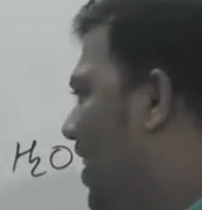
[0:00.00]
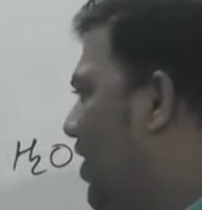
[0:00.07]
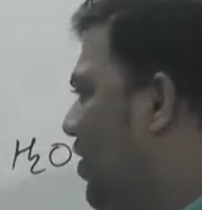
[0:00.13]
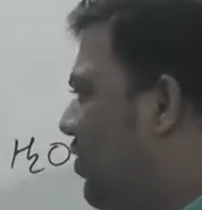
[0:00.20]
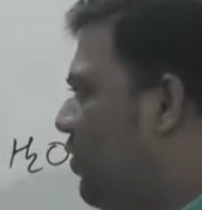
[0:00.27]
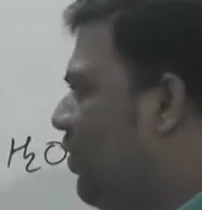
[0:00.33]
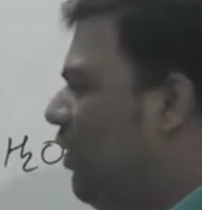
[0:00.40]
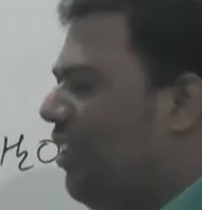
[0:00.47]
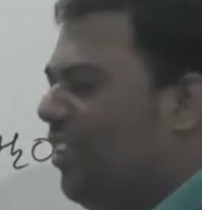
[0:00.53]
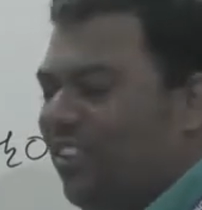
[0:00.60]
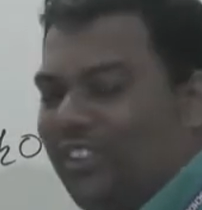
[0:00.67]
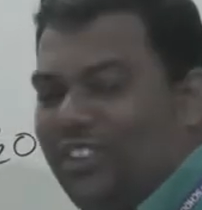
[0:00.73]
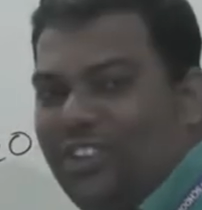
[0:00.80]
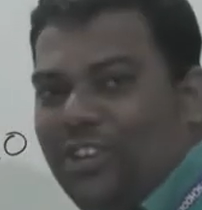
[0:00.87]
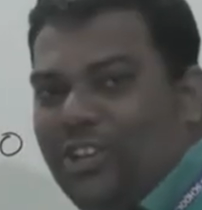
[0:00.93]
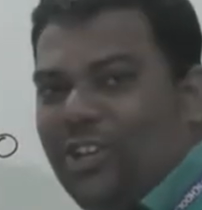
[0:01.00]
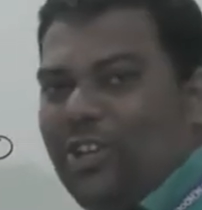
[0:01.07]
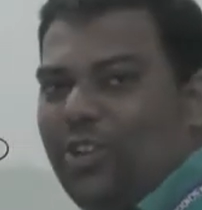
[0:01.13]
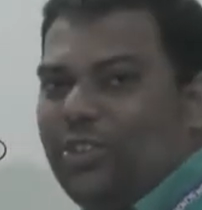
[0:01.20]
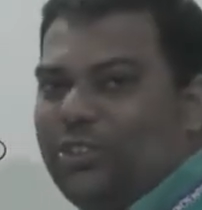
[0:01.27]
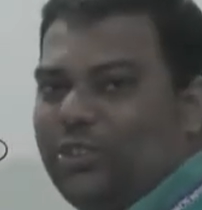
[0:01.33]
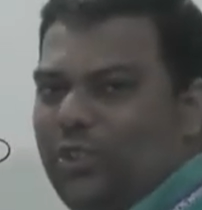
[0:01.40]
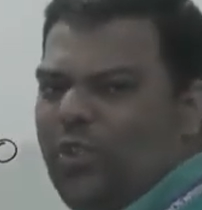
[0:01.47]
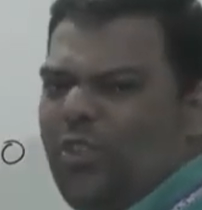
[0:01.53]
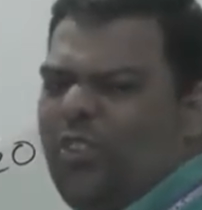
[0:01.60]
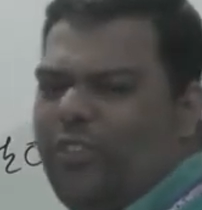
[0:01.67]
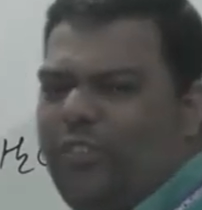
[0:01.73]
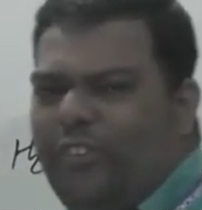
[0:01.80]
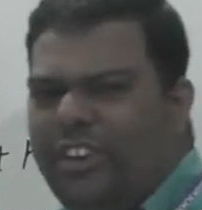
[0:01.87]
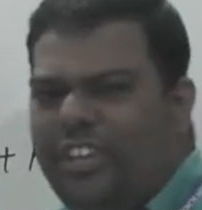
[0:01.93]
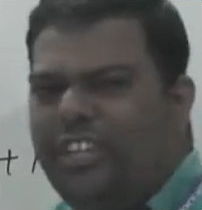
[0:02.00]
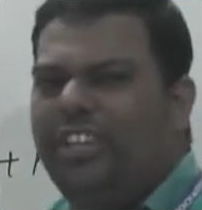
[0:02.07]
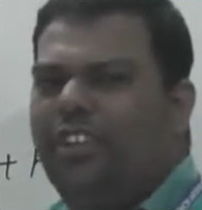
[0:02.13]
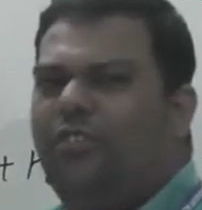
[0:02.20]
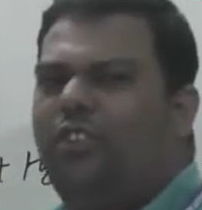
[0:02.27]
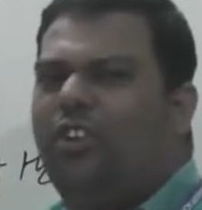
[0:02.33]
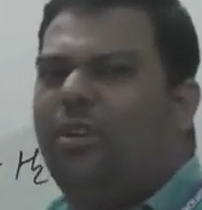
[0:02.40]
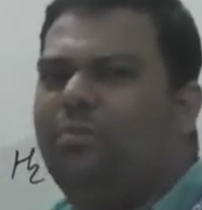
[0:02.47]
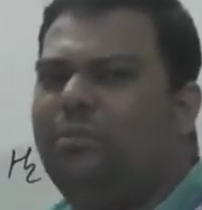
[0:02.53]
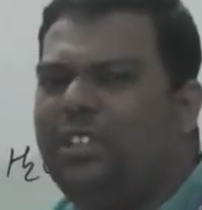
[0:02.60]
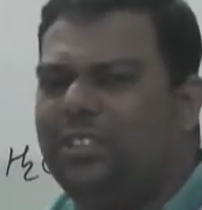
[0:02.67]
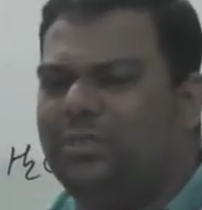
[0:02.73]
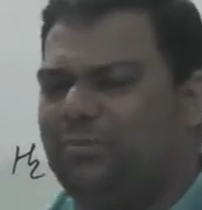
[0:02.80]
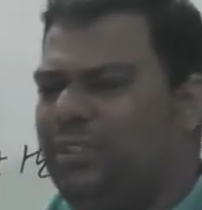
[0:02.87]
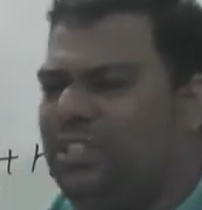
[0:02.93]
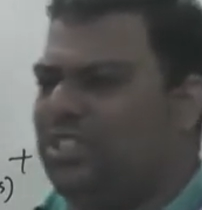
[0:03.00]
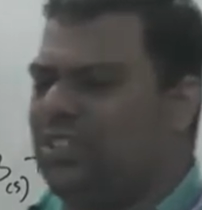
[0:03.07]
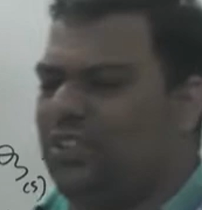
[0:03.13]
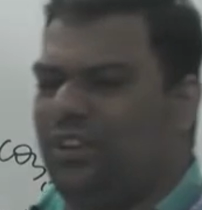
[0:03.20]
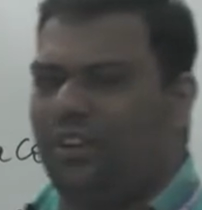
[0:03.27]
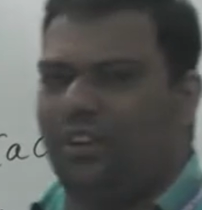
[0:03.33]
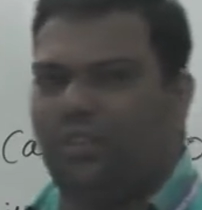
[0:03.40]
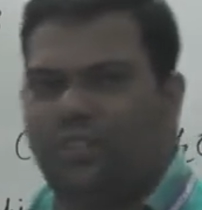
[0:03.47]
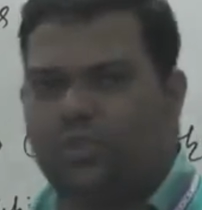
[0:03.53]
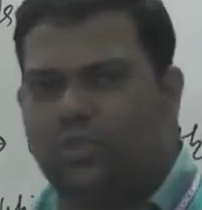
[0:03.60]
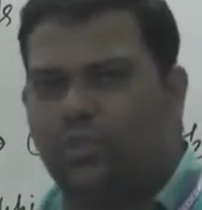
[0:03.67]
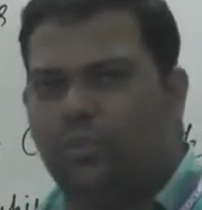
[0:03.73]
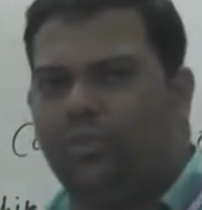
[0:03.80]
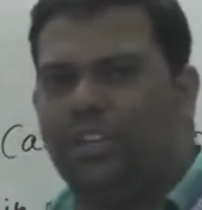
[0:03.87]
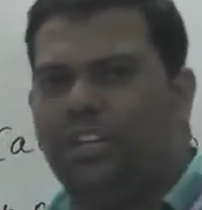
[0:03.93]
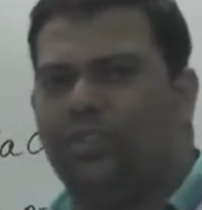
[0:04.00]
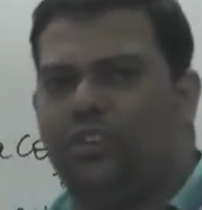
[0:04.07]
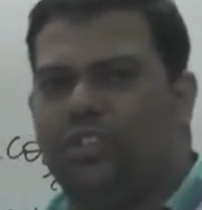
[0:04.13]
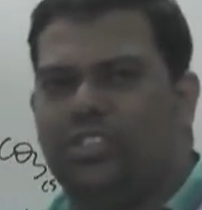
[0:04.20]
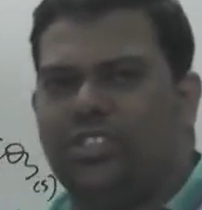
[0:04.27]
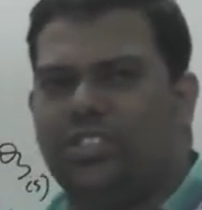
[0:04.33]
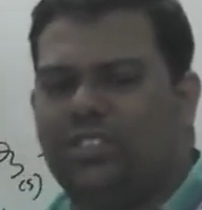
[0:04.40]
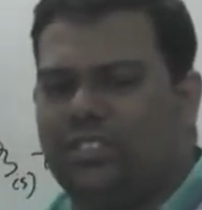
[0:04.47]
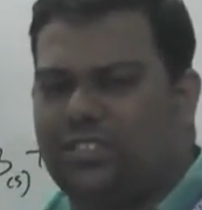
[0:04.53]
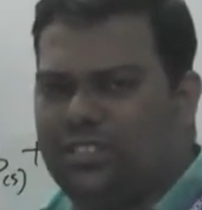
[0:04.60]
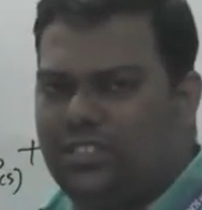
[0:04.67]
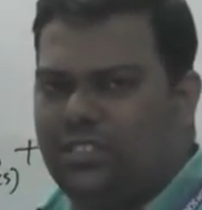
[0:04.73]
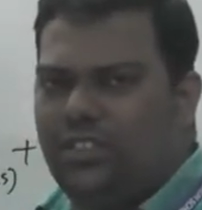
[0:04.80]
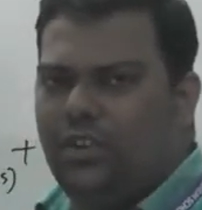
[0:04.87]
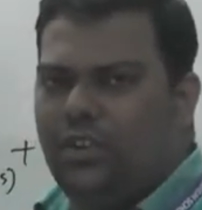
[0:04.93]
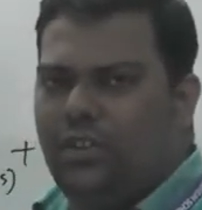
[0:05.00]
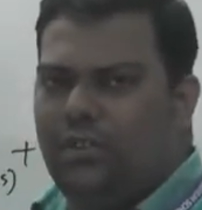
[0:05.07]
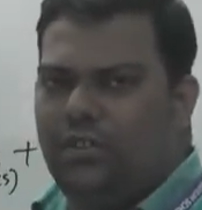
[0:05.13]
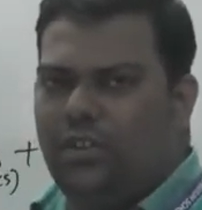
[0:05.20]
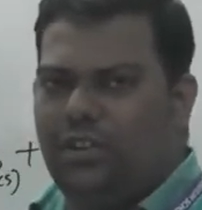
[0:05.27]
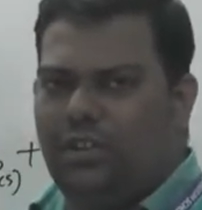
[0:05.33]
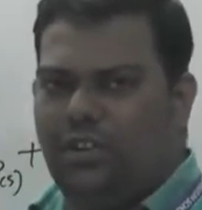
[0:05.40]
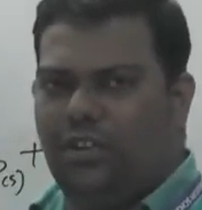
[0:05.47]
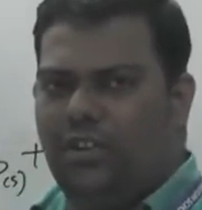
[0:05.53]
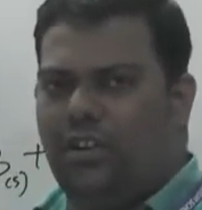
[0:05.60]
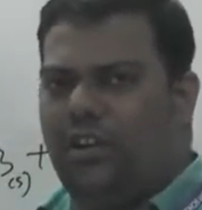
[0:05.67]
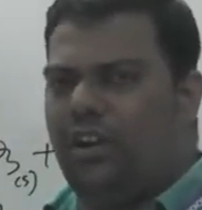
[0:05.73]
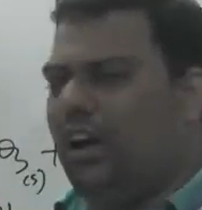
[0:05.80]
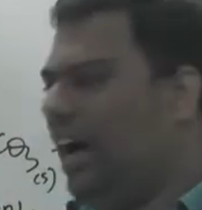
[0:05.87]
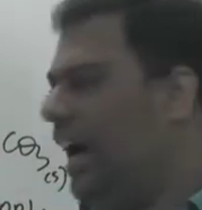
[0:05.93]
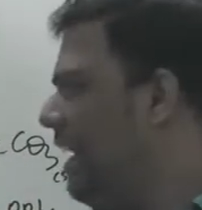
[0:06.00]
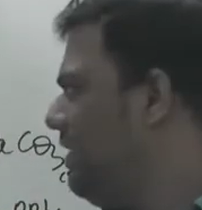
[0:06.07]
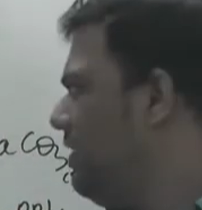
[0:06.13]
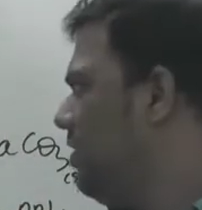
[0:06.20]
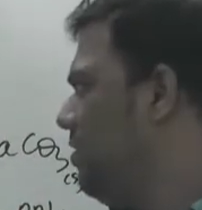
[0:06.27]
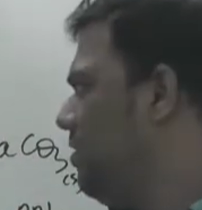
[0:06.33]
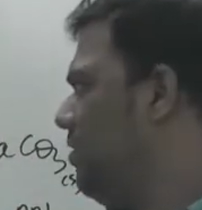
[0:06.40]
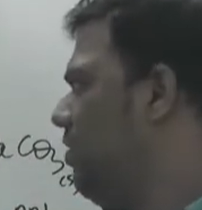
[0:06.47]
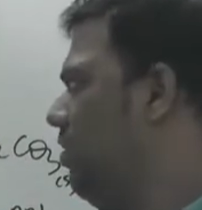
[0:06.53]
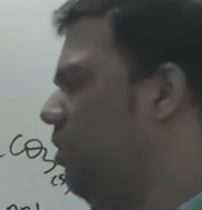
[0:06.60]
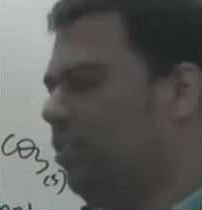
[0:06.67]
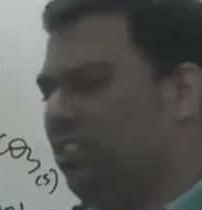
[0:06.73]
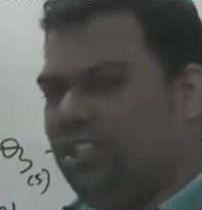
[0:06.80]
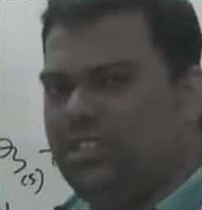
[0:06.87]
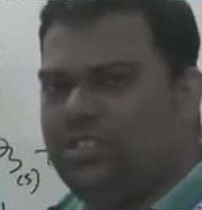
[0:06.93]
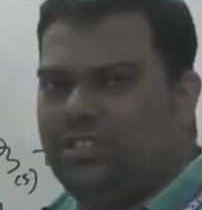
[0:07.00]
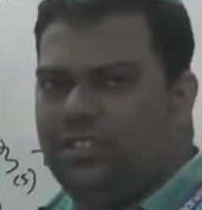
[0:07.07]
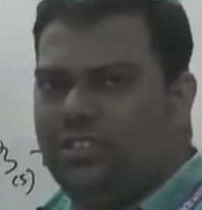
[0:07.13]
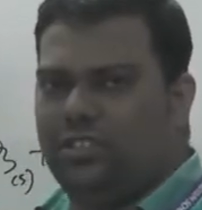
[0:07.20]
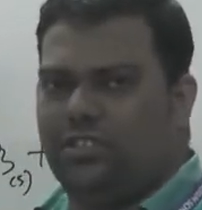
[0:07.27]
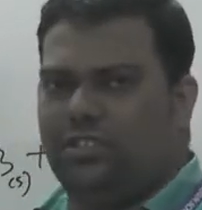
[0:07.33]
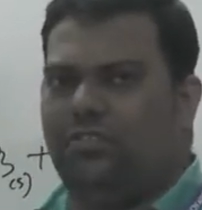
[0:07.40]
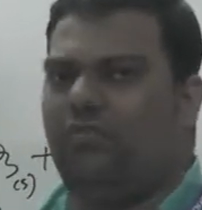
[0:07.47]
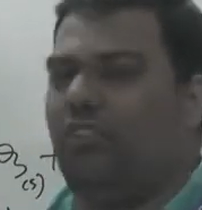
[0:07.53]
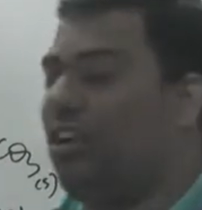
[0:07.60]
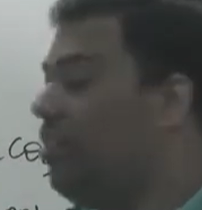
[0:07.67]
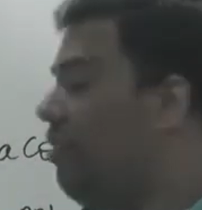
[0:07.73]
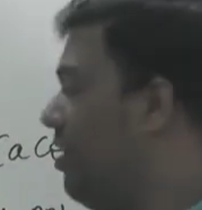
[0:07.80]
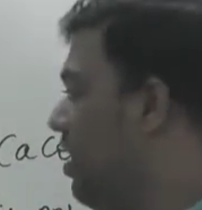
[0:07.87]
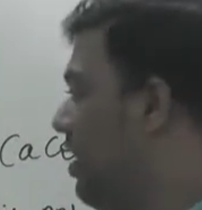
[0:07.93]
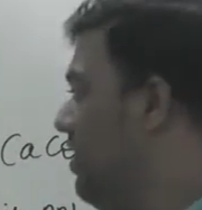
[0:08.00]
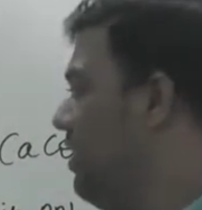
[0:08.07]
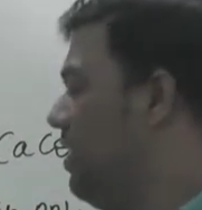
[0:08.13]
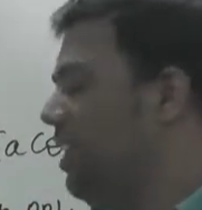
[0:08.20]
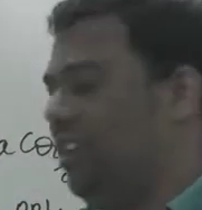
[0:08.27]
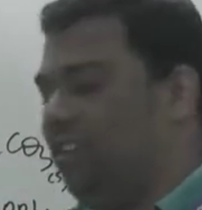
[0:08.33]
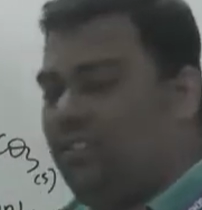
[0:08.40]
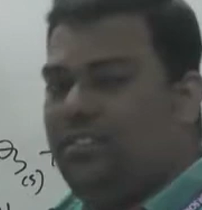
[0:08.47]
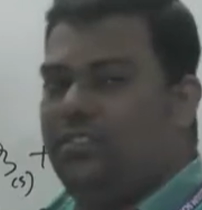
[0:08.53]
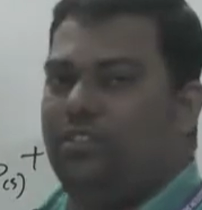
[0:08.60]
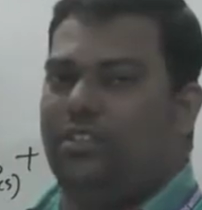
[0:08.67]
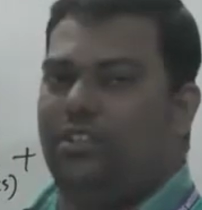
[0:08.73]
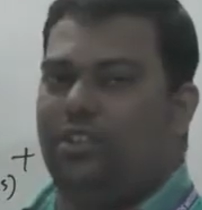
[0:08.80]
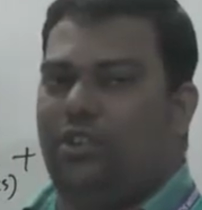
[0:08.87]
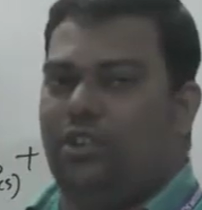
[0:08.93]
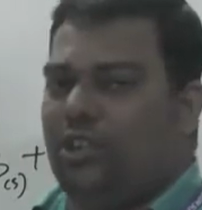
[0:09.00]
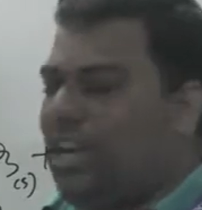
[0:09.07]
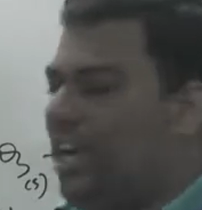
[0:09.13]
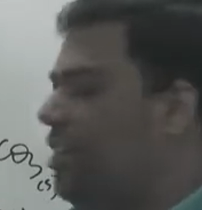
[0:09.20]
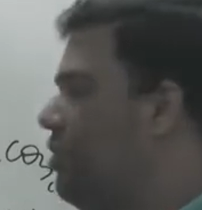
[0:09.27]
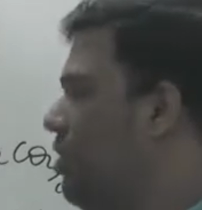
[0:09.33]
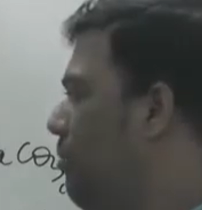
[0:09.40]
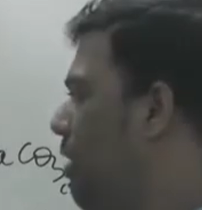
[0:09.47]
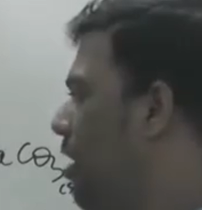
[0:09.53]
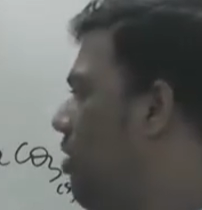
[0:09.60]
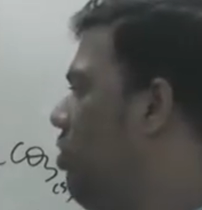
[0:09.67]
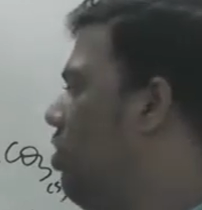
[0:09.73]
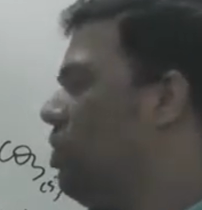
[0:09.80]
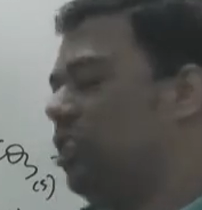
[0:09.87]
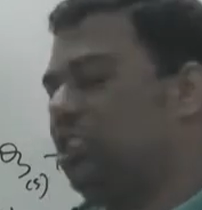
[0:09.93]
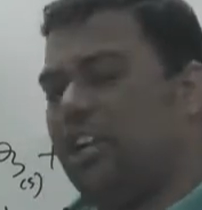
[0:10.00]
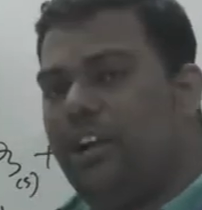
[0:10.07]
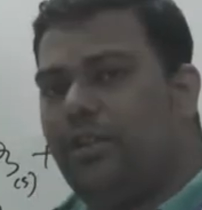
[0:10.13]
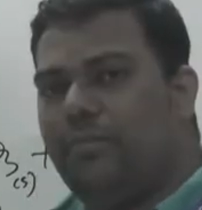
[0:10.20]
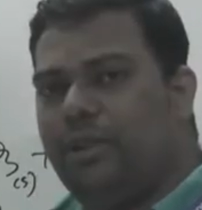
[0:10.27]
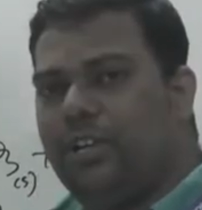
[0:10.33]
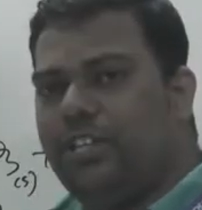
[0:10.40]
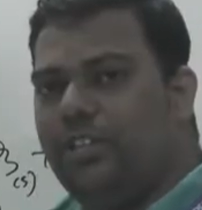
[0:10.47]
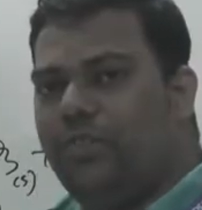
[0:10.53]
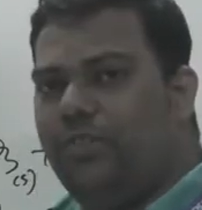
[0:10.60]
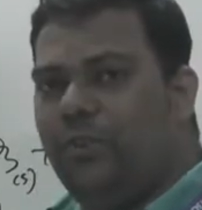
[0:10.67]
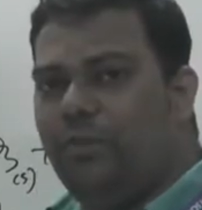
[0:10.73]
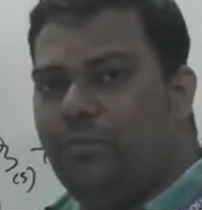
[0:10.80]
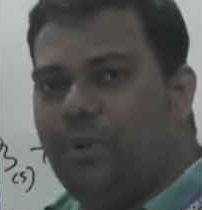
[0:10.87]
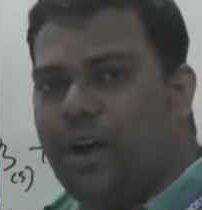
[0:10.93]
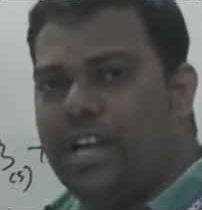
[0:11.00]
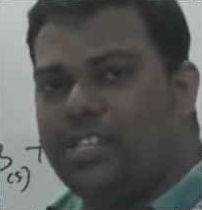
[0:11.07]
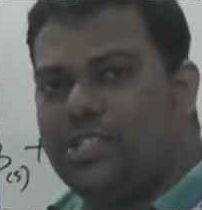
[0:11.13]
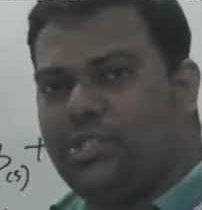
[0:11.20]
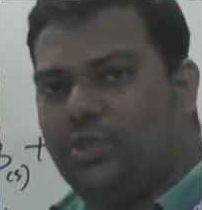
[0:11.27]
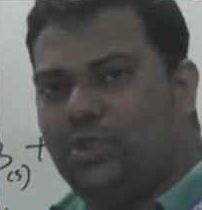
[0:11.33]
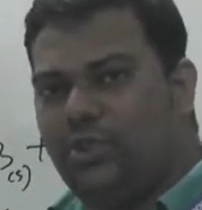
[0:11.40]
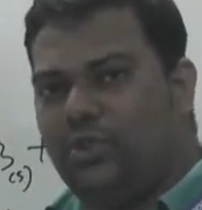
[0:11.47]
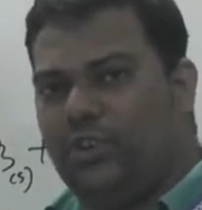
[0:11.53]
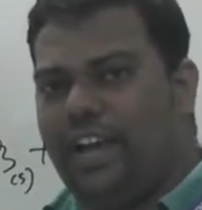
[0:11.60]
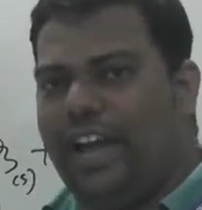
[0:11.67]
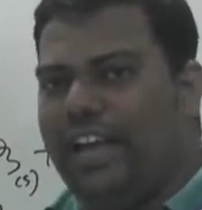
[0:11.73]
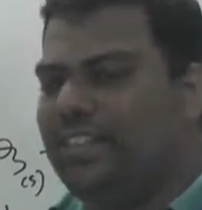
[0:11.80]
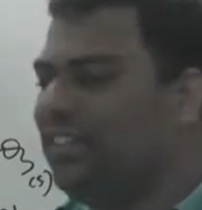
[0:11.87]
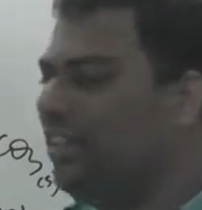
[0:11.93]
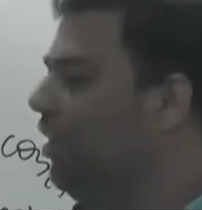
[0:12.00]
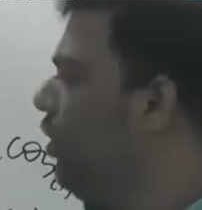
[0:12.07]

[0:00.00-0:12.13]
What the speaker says: understood. So here one of the means so many questions ask on this whatever contain calcium hydroxide plus if you pass CO2 gas,